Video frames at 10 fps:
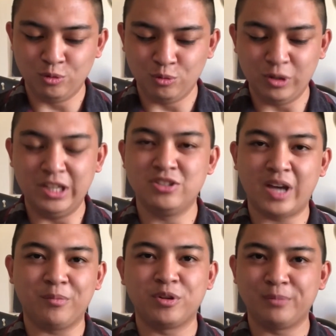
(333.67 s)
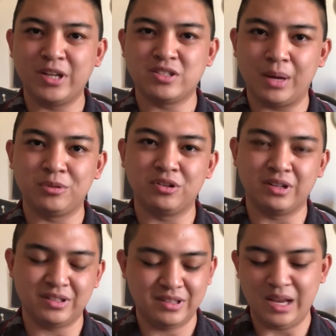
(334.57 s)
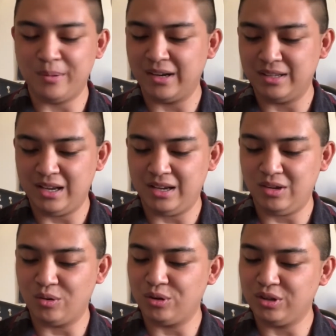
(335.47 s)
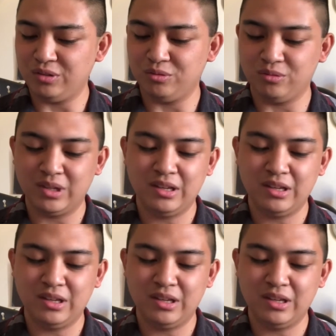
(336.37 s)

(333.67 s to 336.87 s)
read chapter by chapter, day by day, or you can